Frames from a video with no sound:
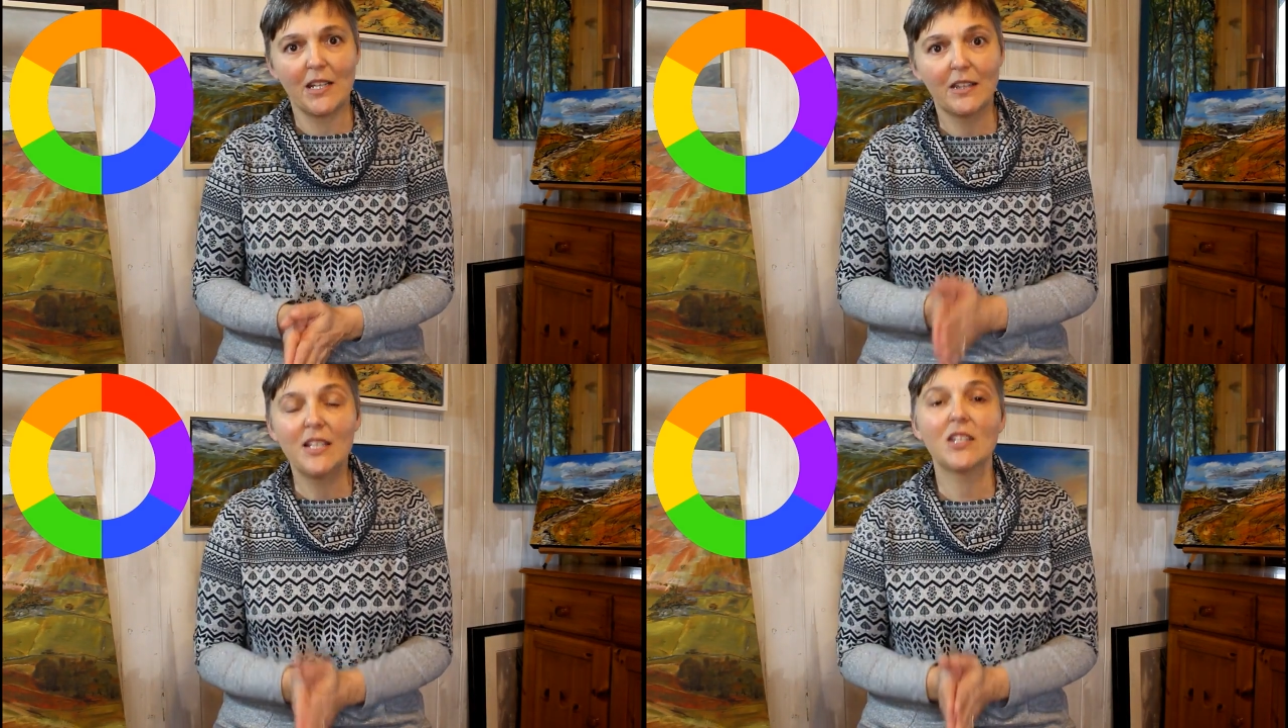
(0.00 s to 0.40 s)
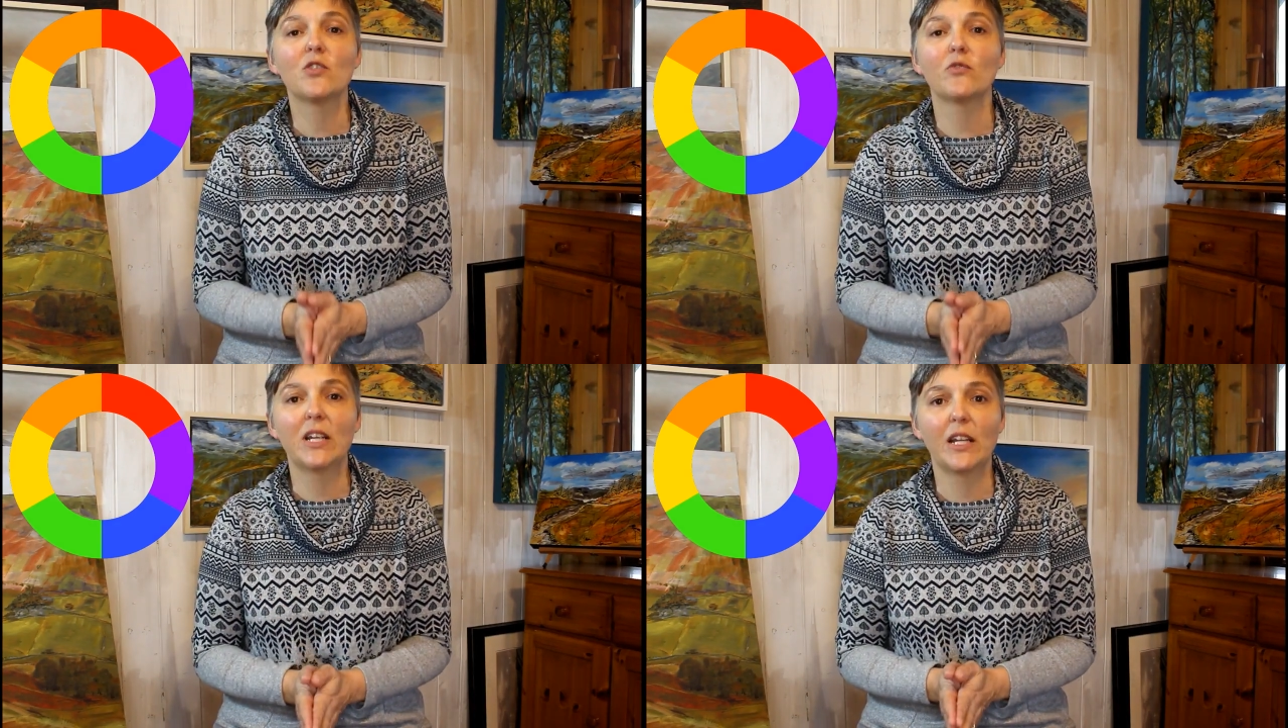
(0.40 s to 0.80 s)
and this
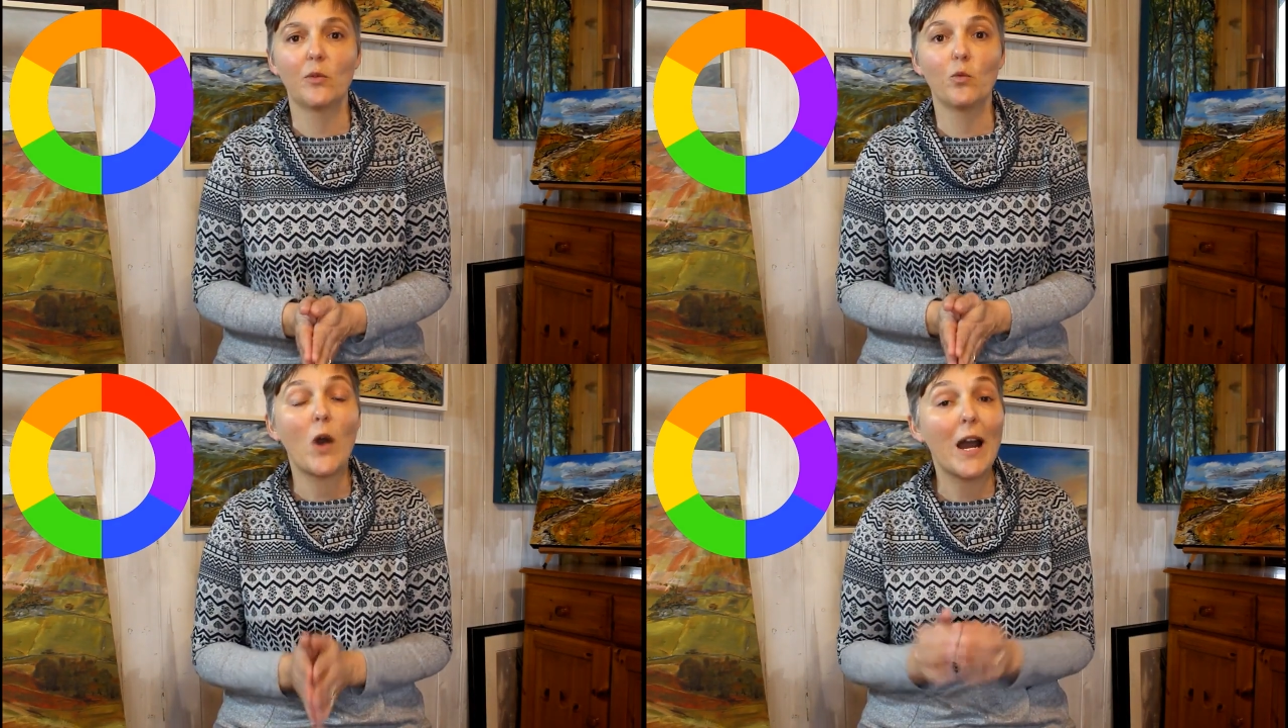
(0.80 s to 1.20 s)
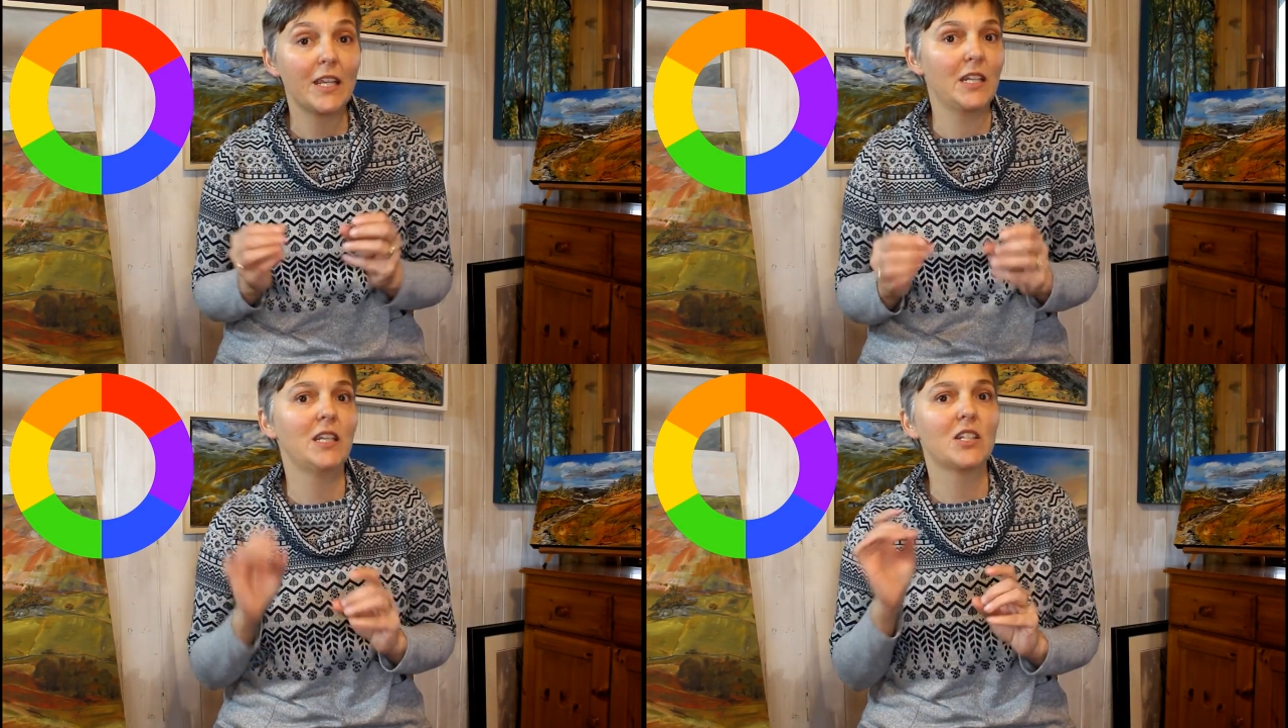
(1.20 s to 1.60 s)
is really why
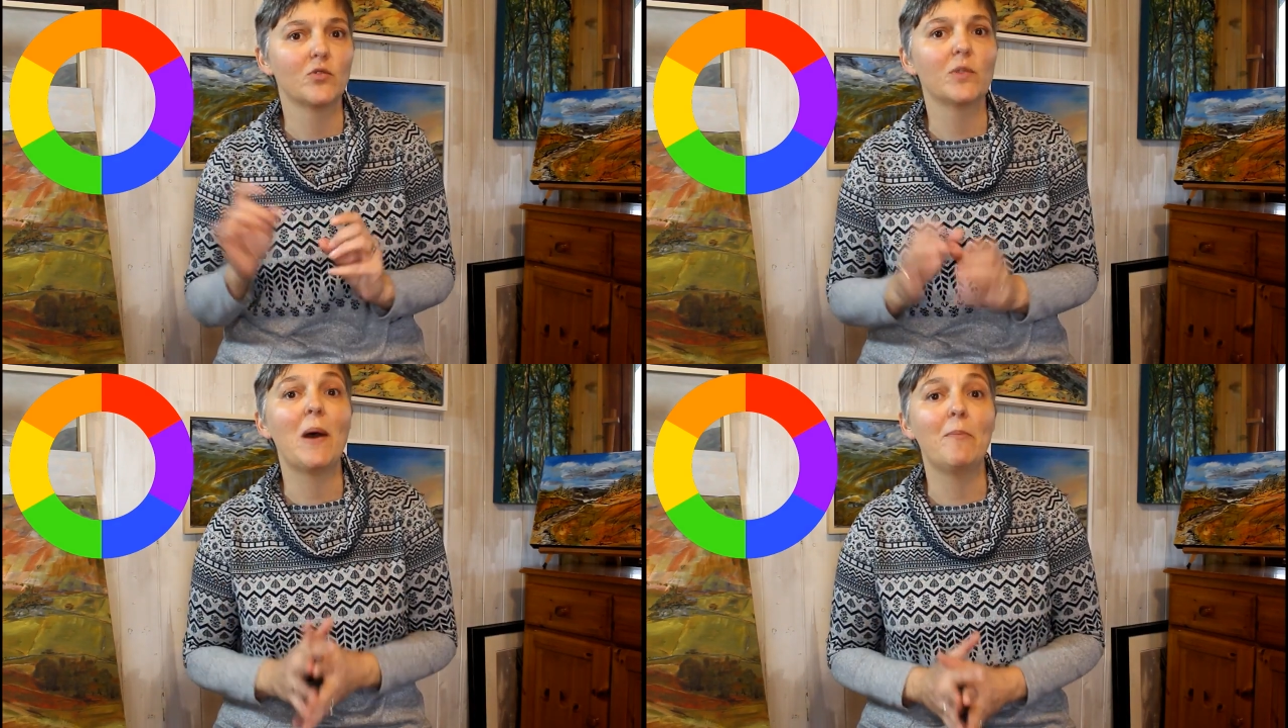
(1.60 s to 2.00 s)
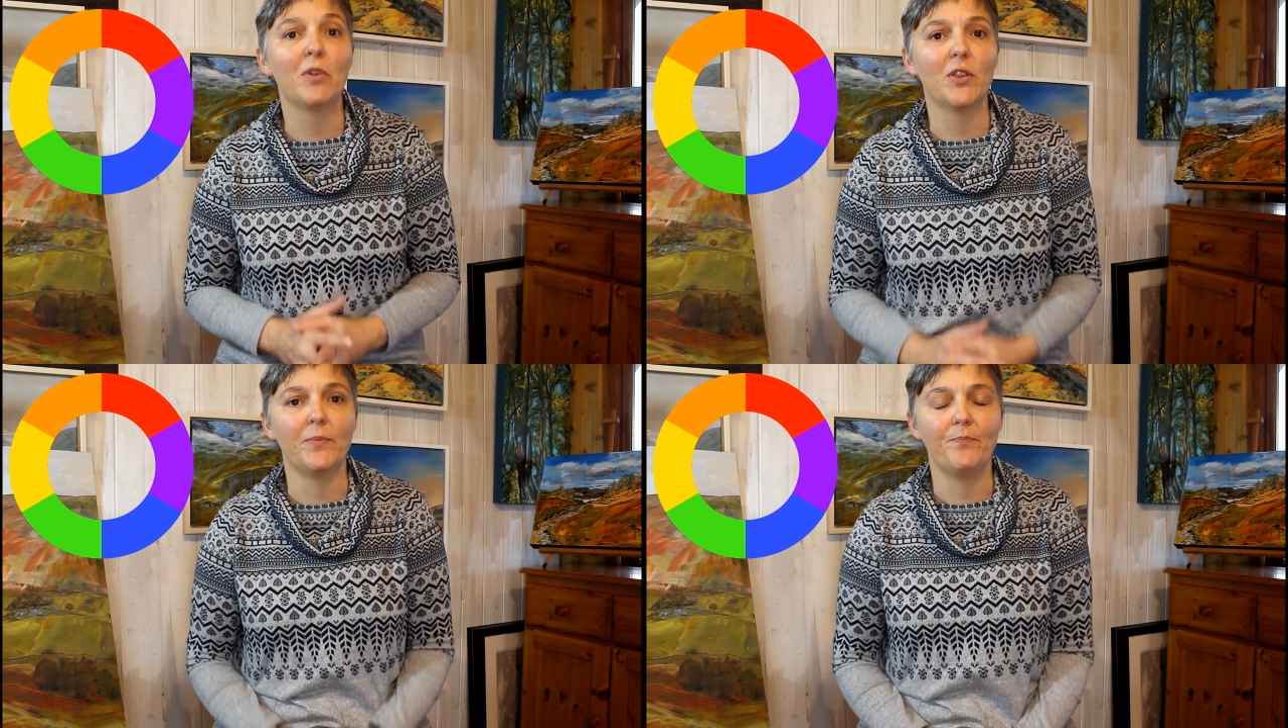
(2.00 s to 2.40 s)
you need to remember
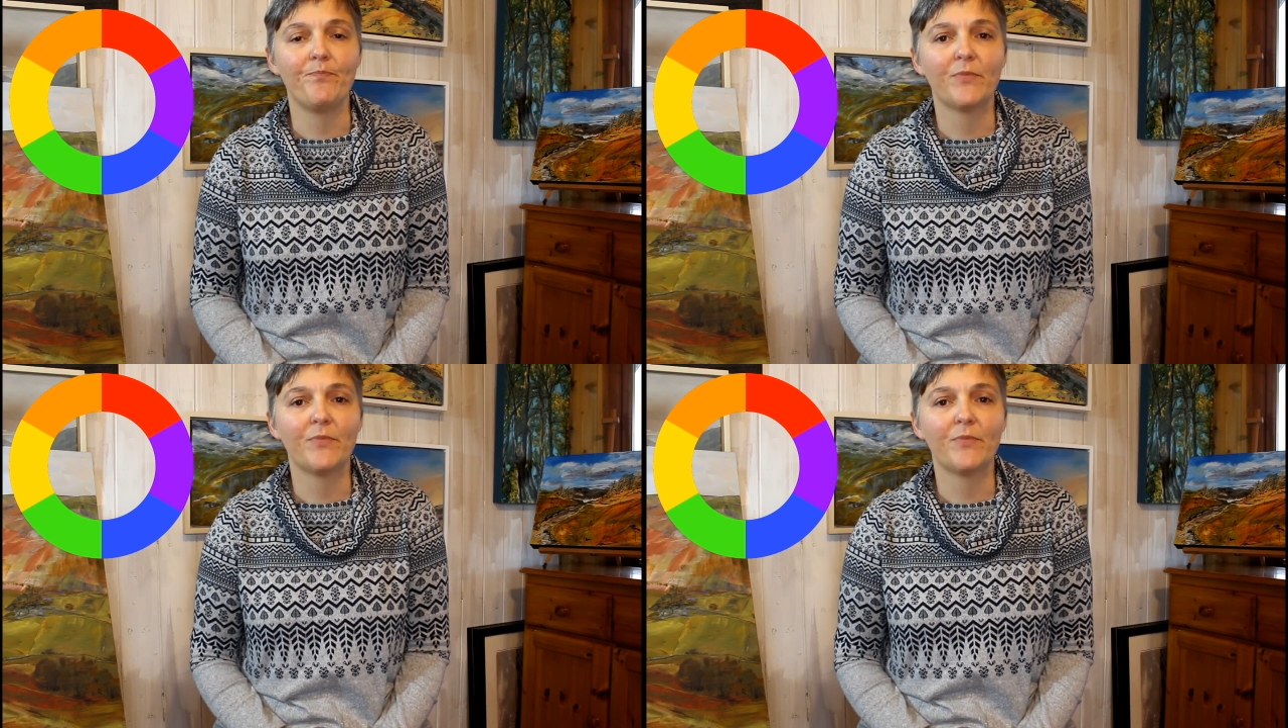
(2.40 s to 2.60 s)
them.